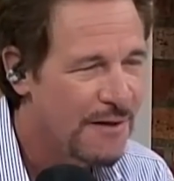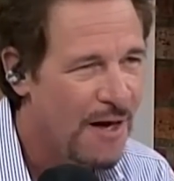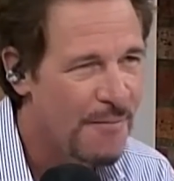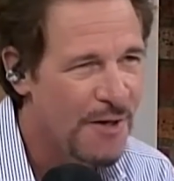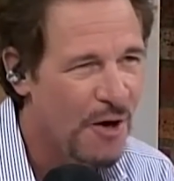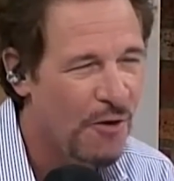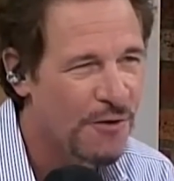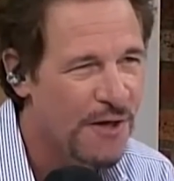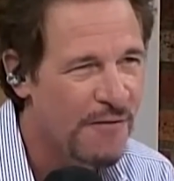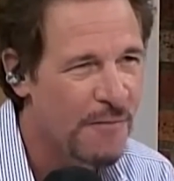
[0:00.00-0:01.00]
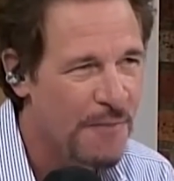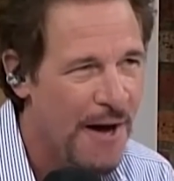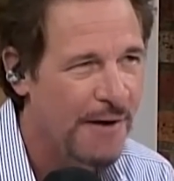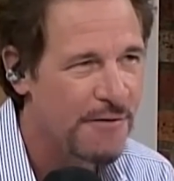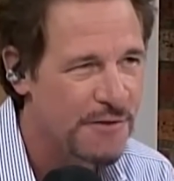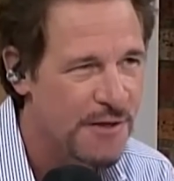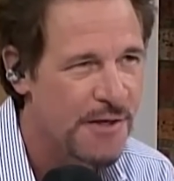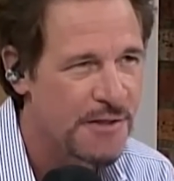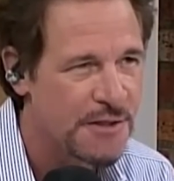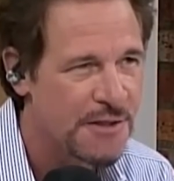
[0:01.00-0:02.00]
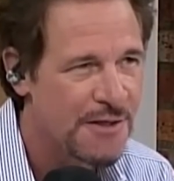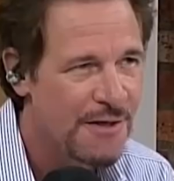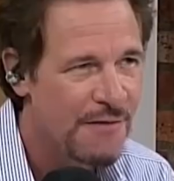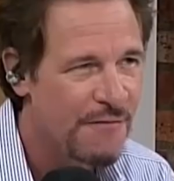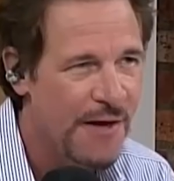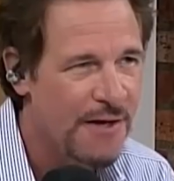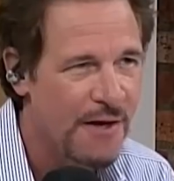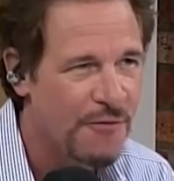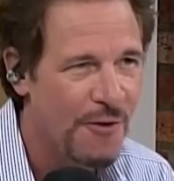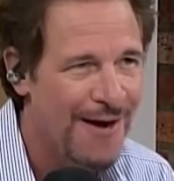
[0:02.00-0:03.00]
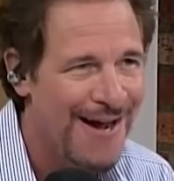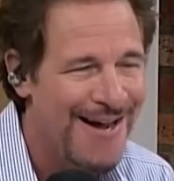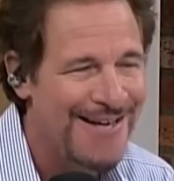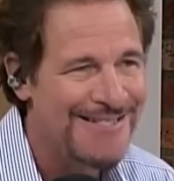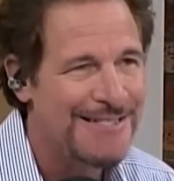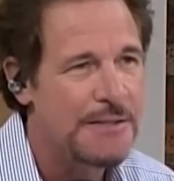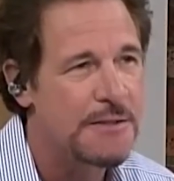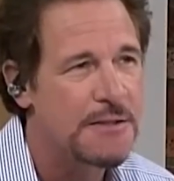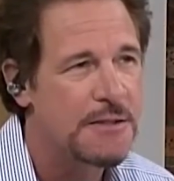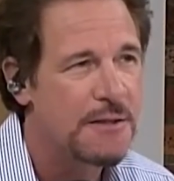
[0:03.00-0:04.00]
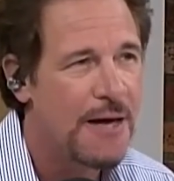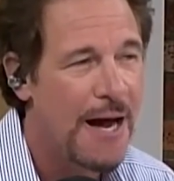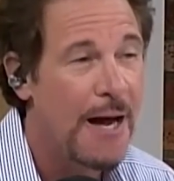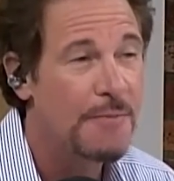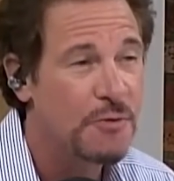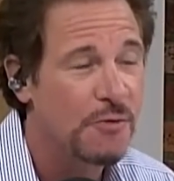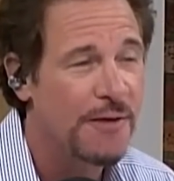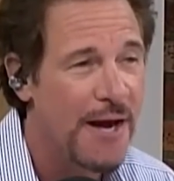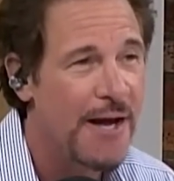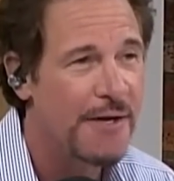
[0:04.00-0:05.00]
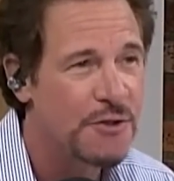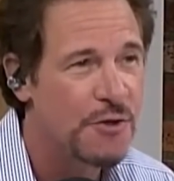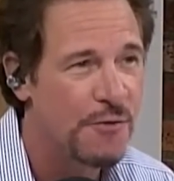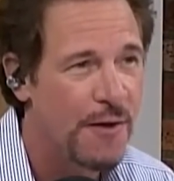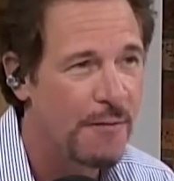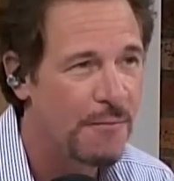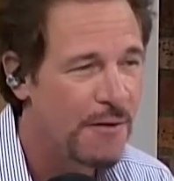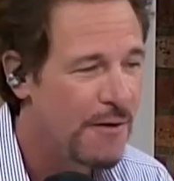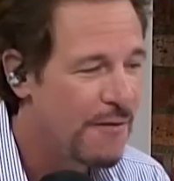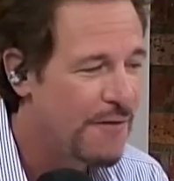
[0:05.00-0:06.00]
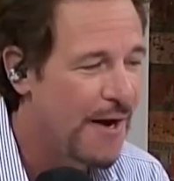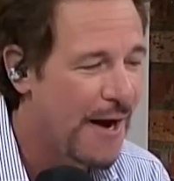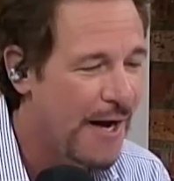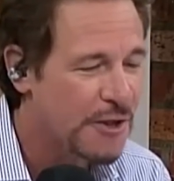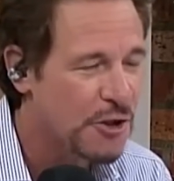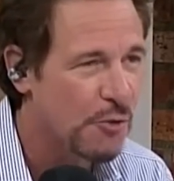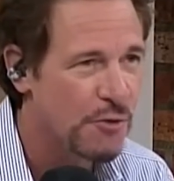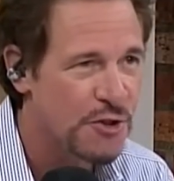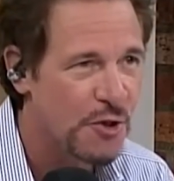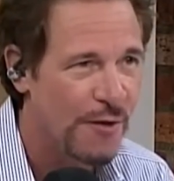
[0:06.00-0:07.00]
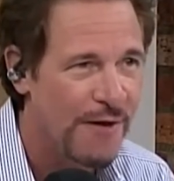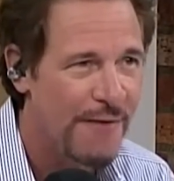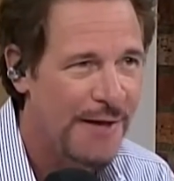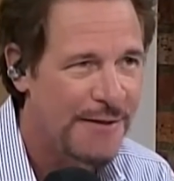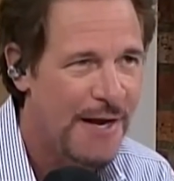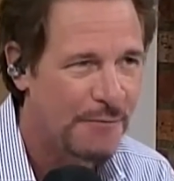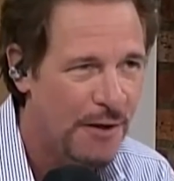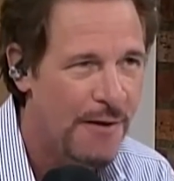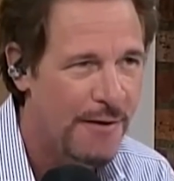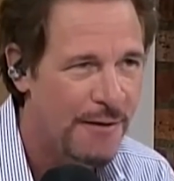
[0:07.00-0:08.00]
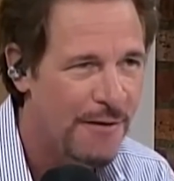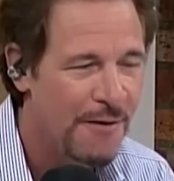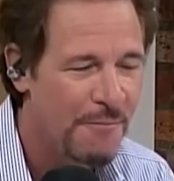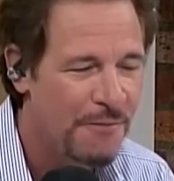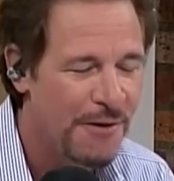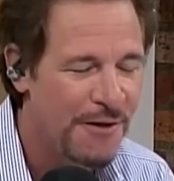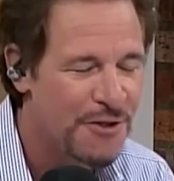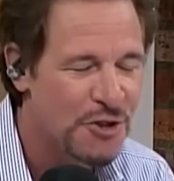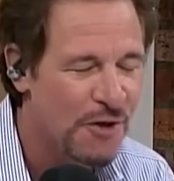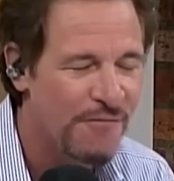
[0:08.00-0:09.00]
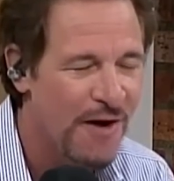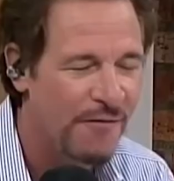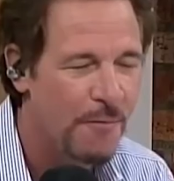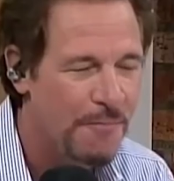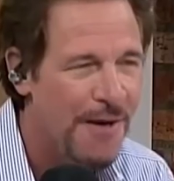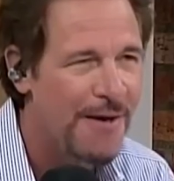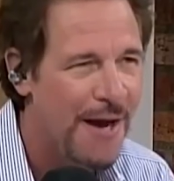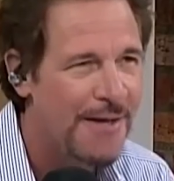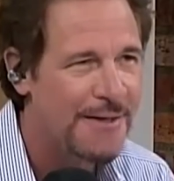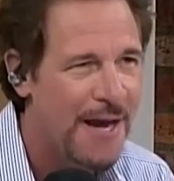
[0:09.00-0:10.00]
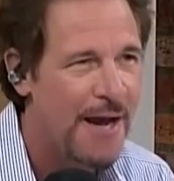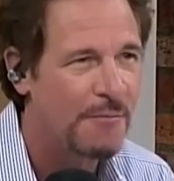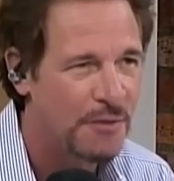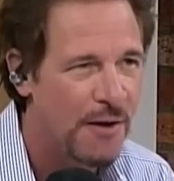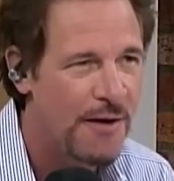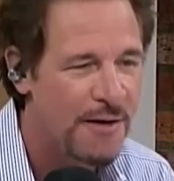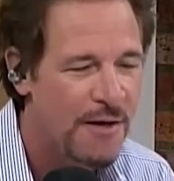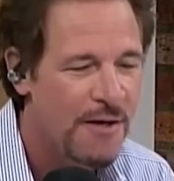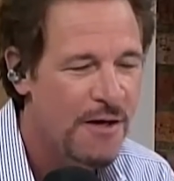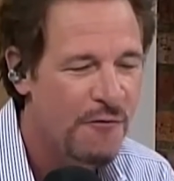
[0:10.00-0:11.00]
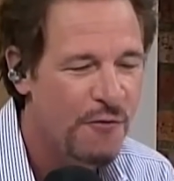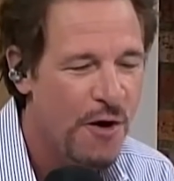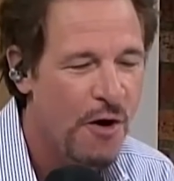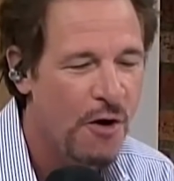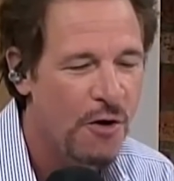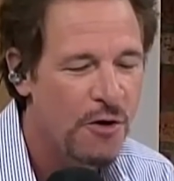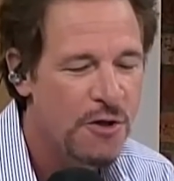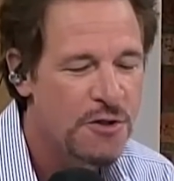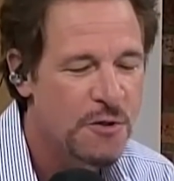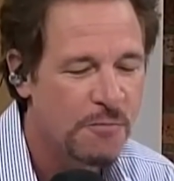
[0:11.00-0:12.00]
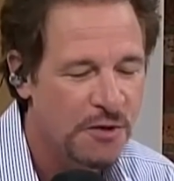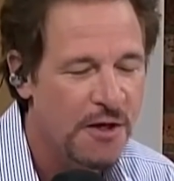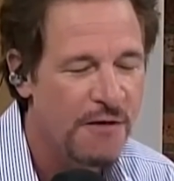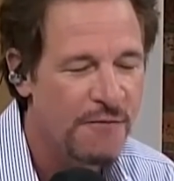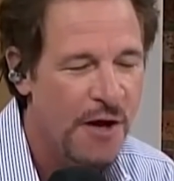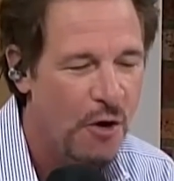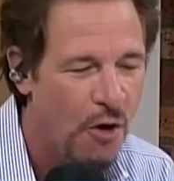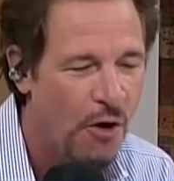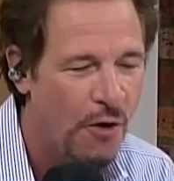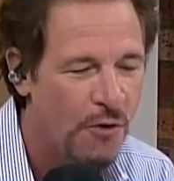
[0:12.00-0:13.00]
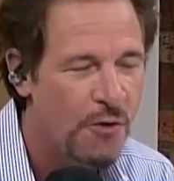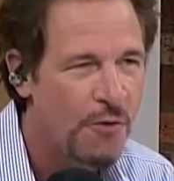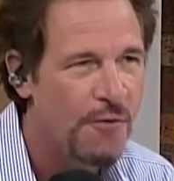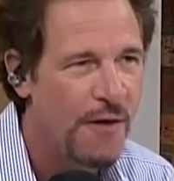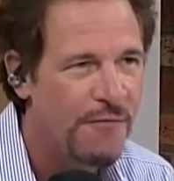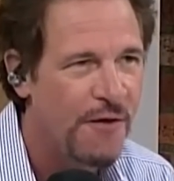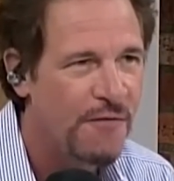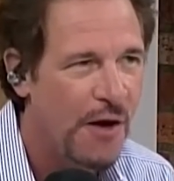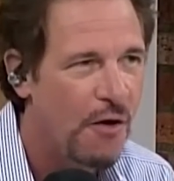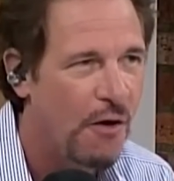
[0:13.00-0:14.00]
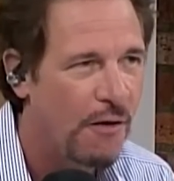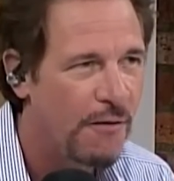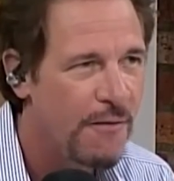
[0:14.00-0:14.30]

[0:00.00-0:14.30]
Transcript: I mean, I'll give the Packers this. They didn't get their asses absolutely handed to them. They actually were still in that game late. But it should have never been a game late if we are to believe they are who they think they are.